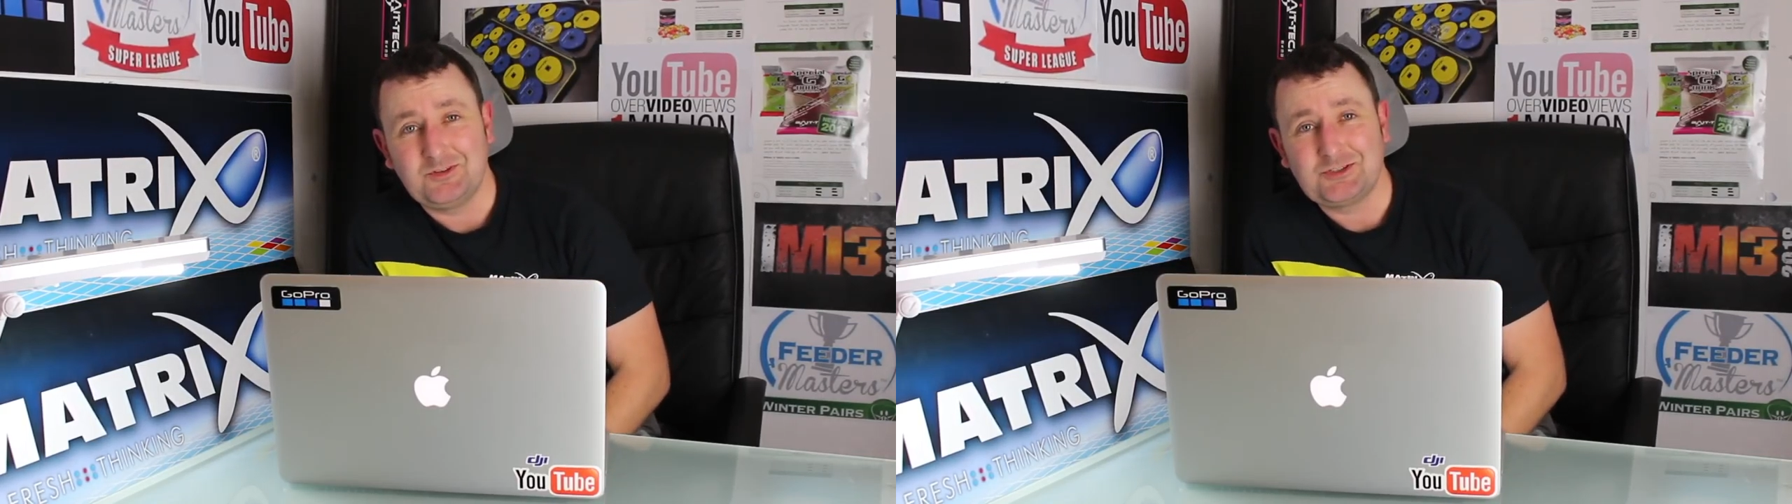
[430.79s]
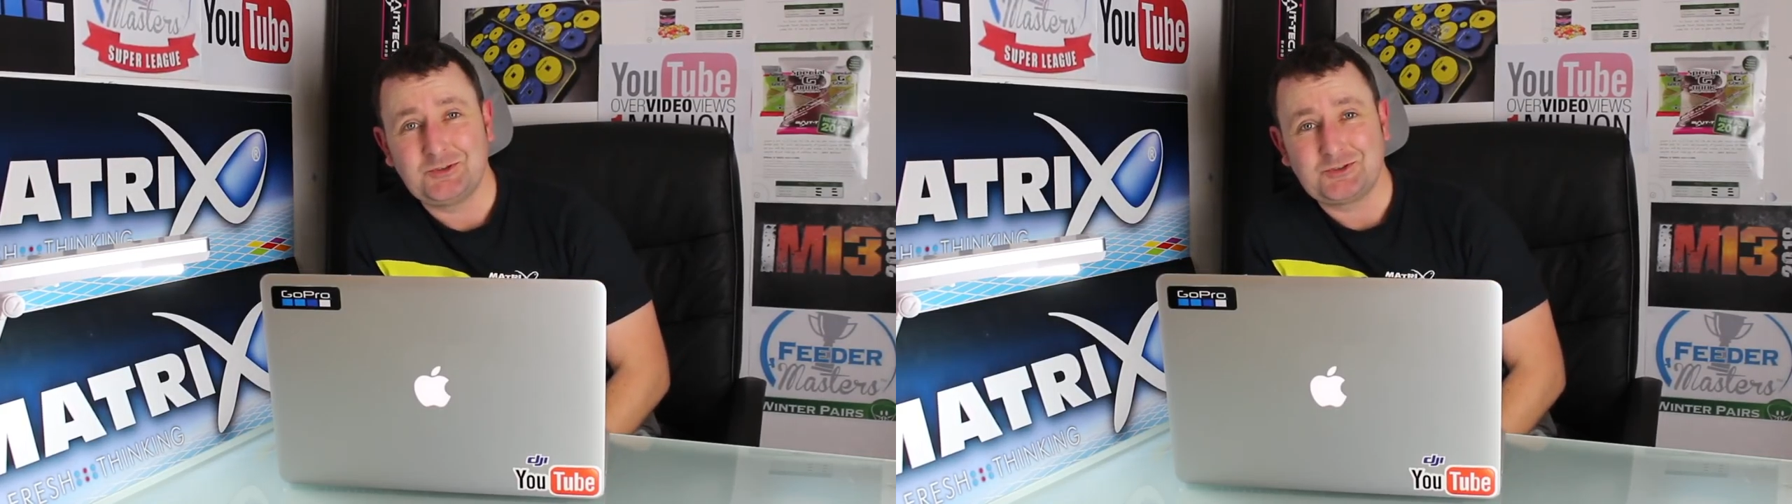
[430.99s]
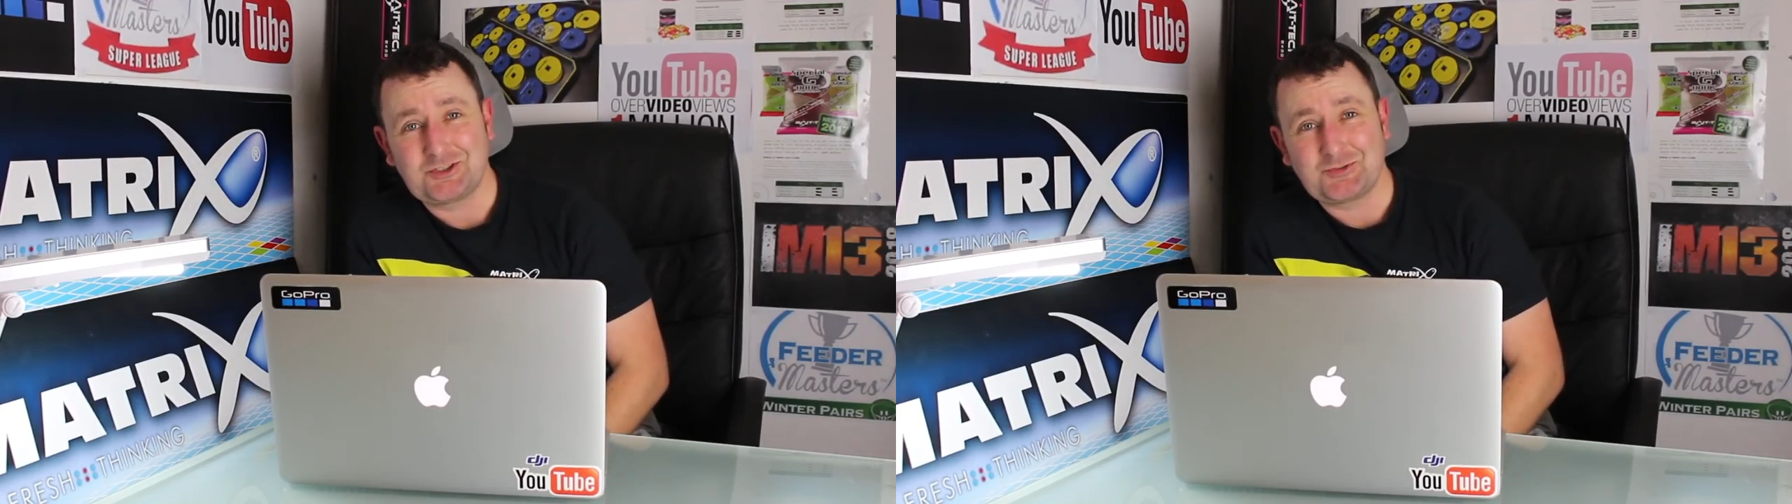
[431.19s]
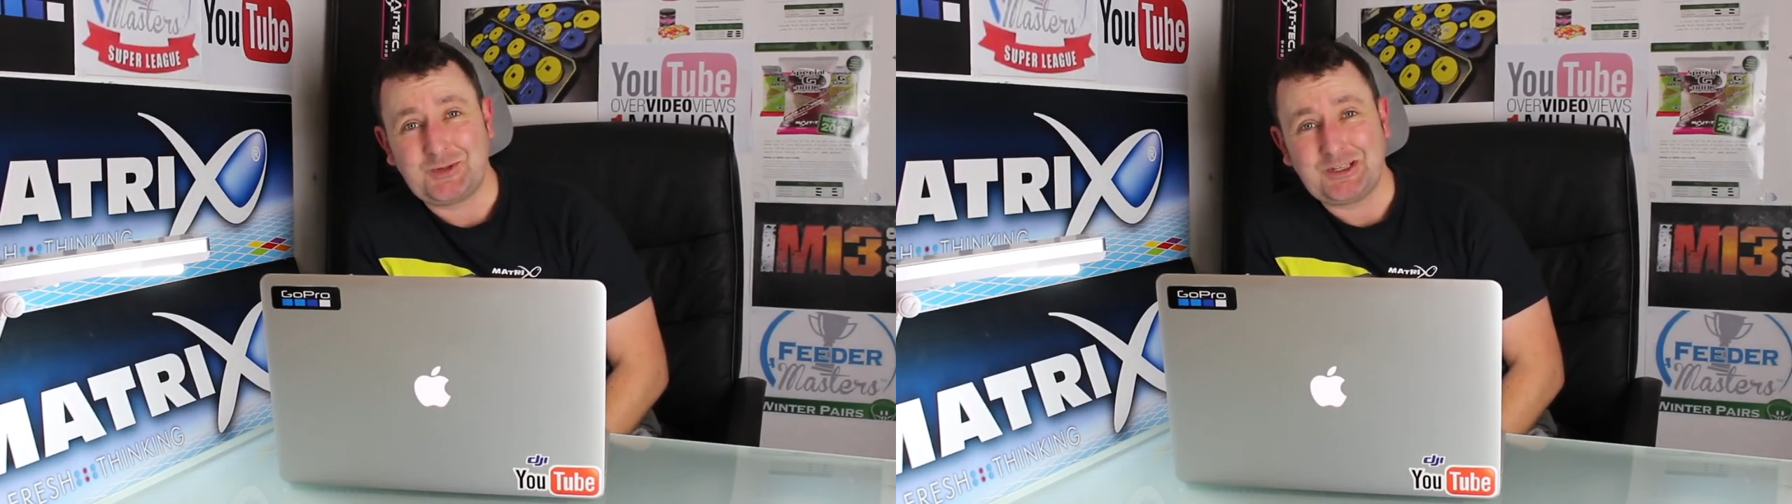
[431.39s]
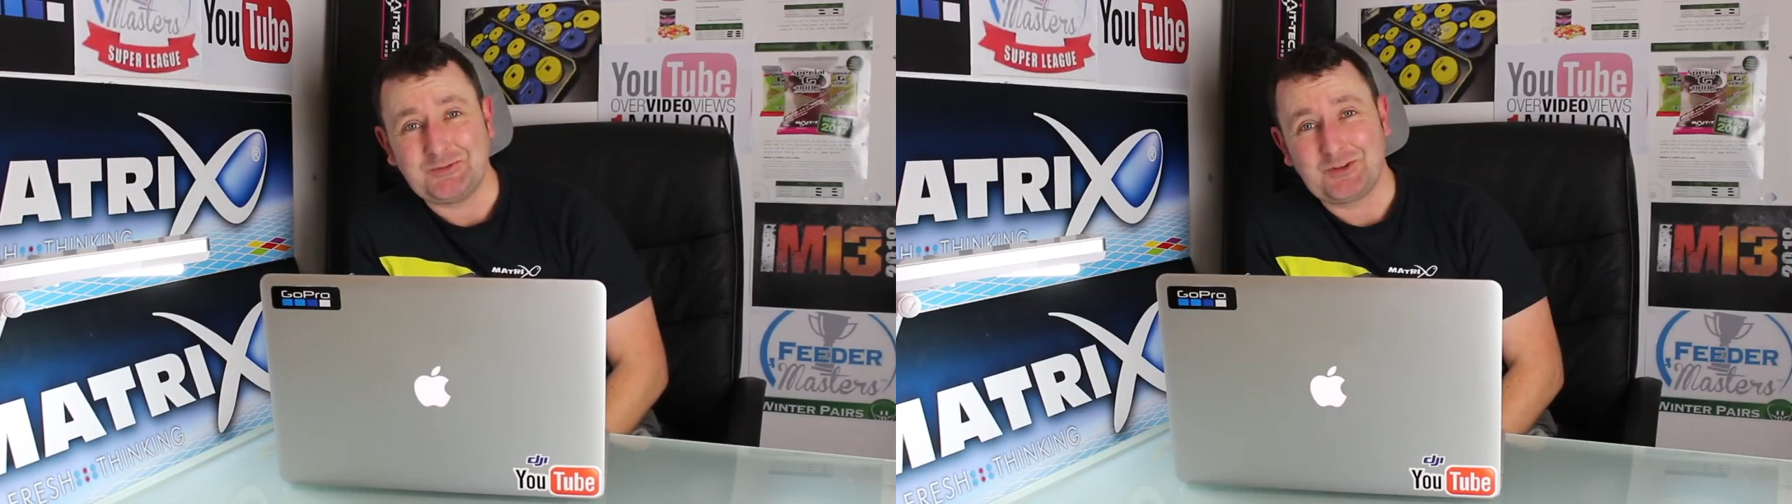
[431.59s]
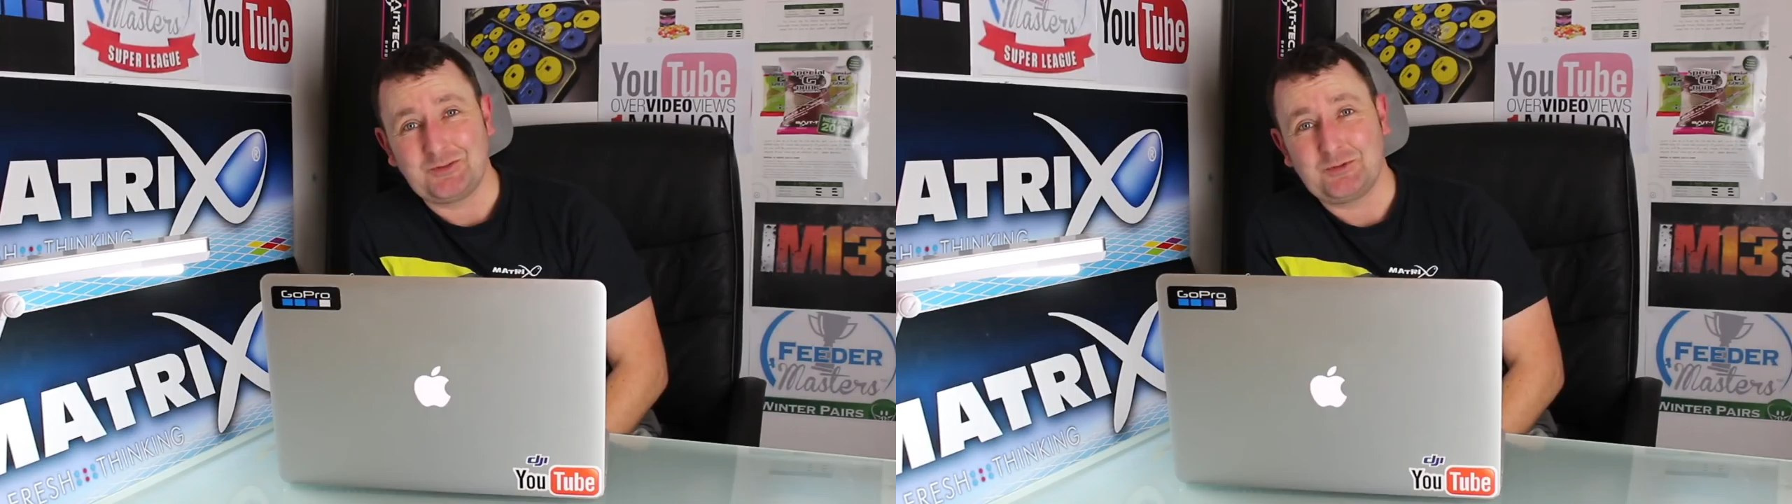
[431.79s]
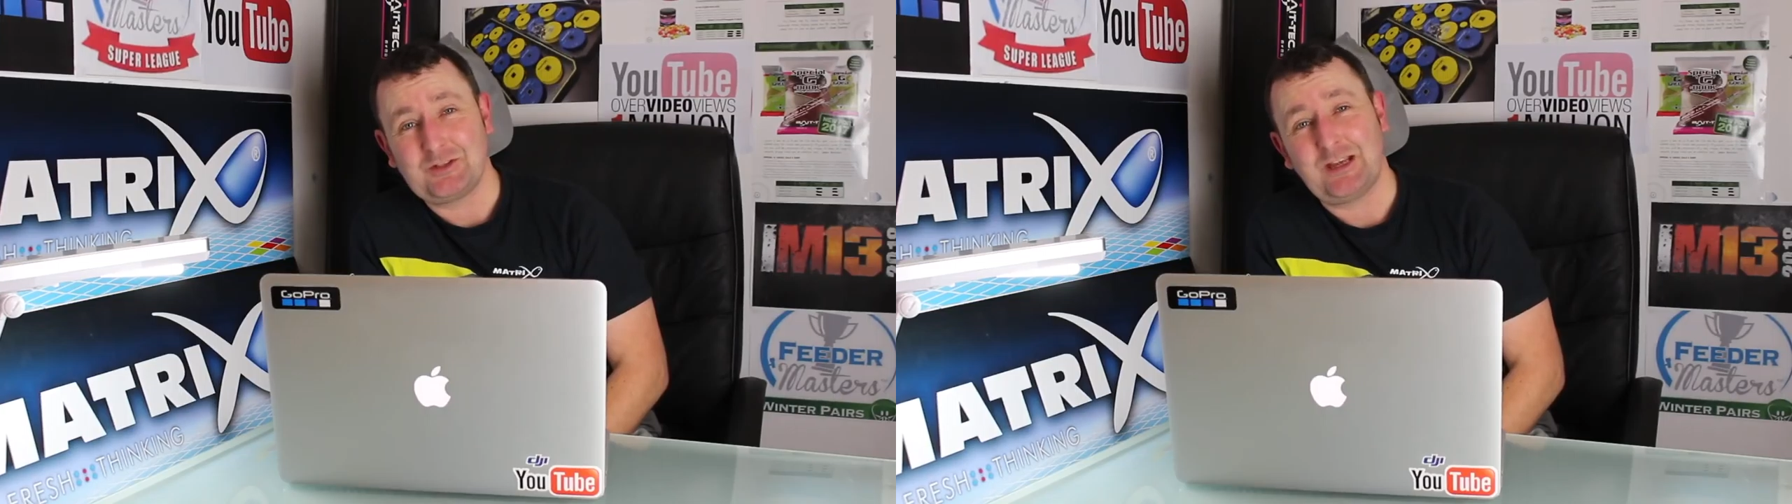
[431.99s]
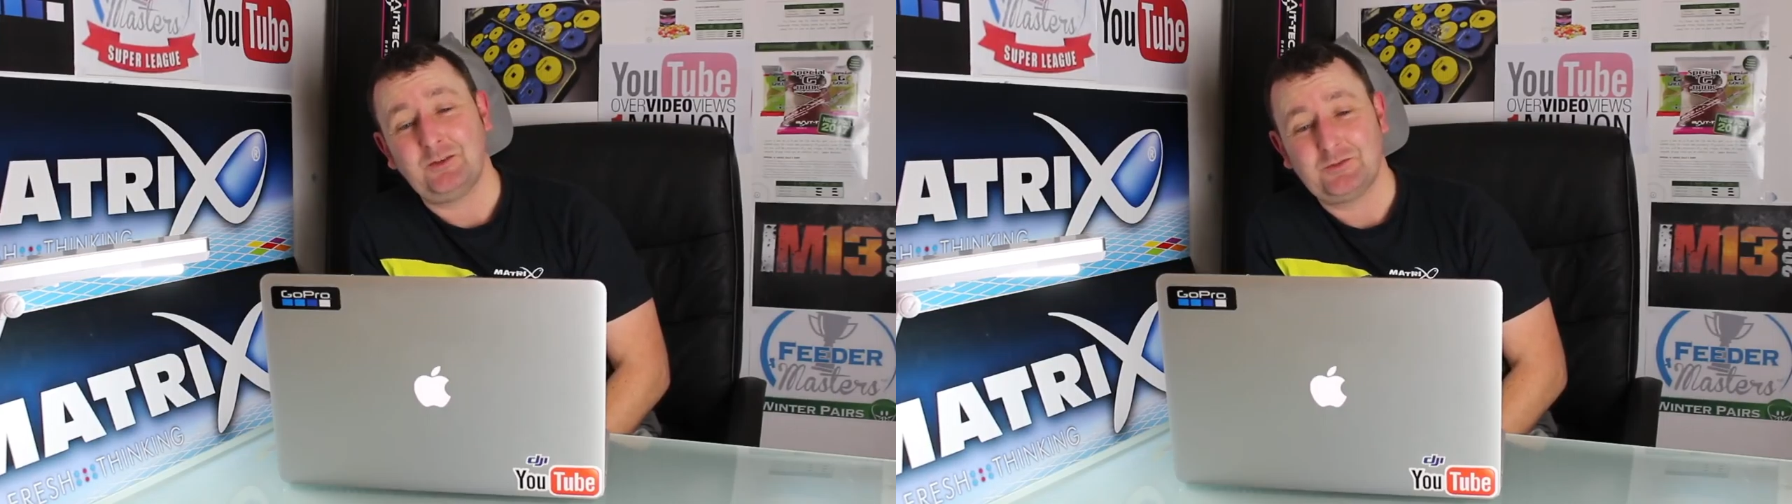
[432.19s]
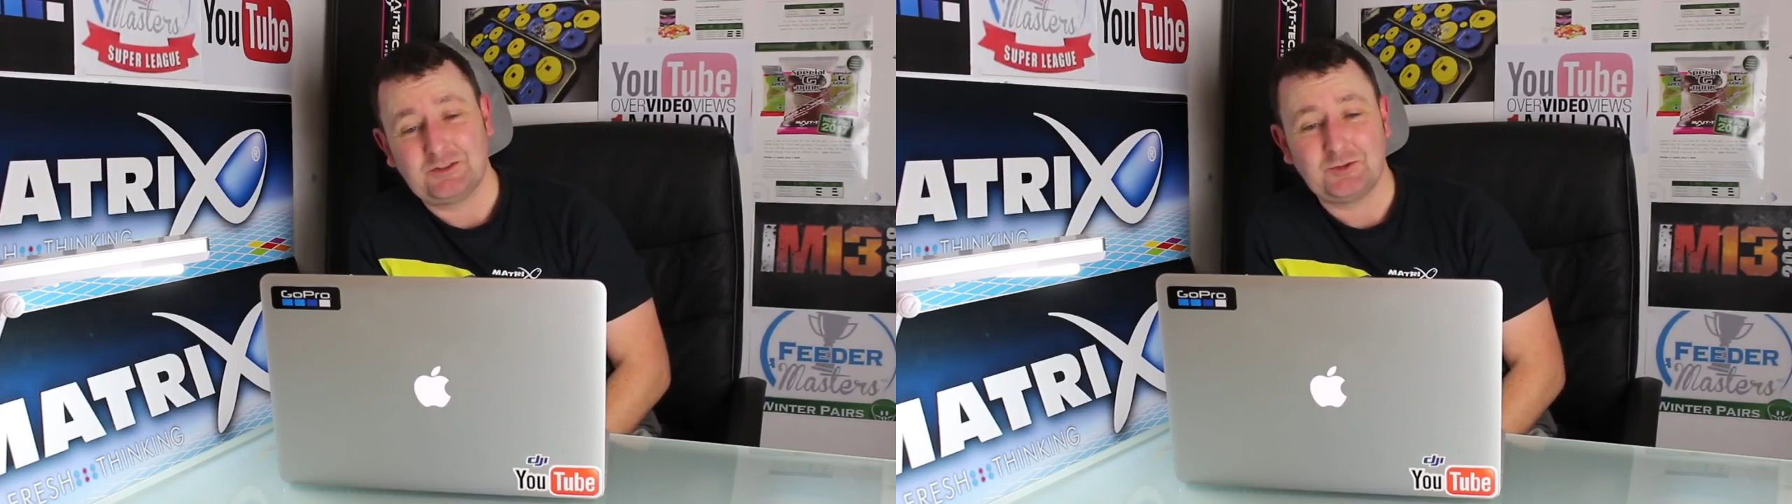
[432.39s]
results are speaking for themselves.